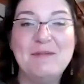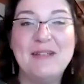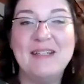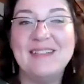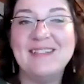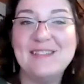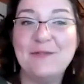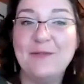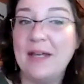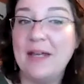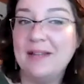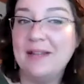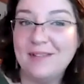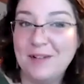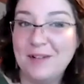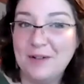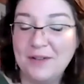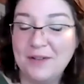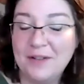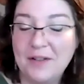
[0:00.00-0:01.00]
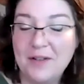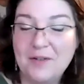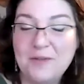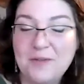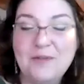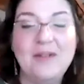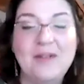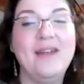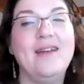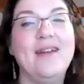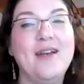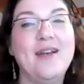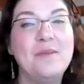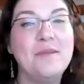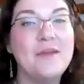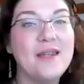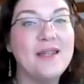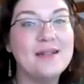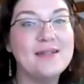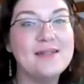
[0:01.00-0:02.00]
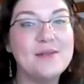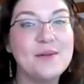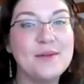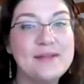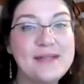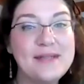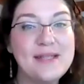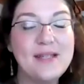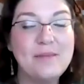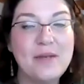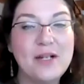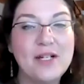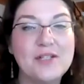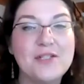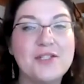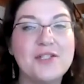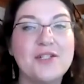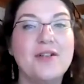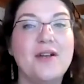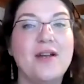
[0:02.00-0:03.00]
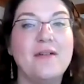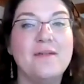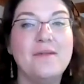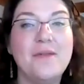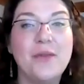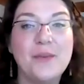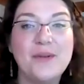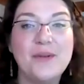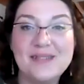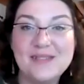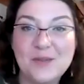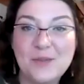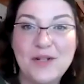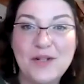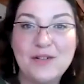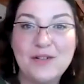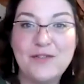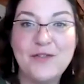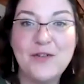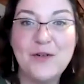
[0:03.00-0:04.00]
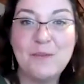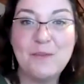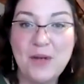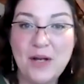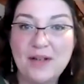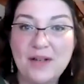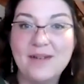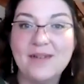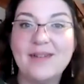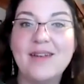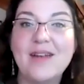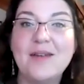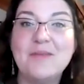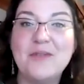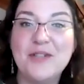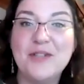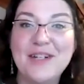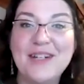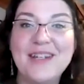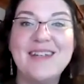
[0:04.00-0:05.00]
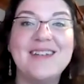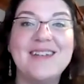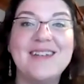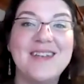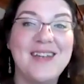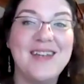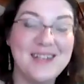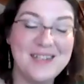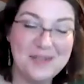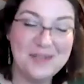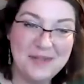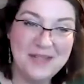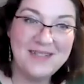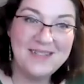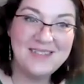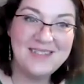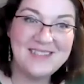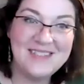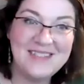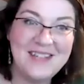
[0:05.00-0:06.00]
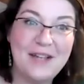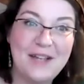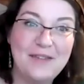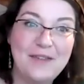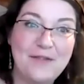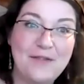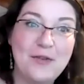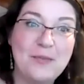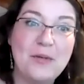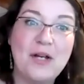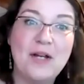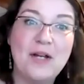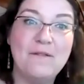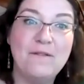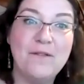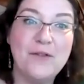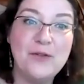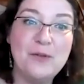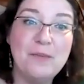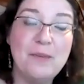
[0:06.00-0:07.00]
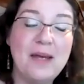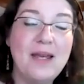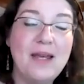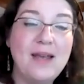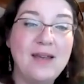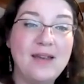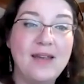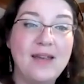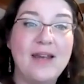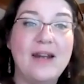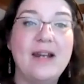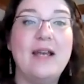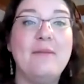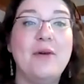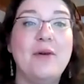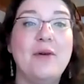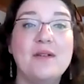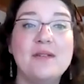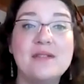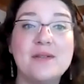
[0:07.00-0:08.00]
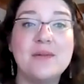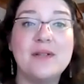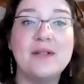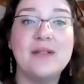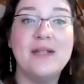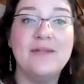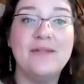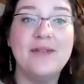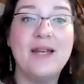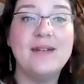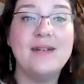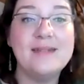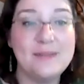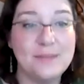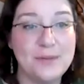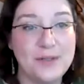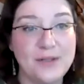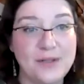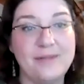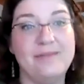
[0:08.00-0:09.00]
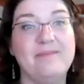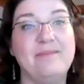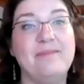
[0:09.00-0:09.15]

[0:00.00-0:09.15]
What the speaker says: is Faye Longo, and I'm the Associate Manager of Three Squares Vermont Community Engagement at the Vermont Food Bank, and I'm also a lived expert.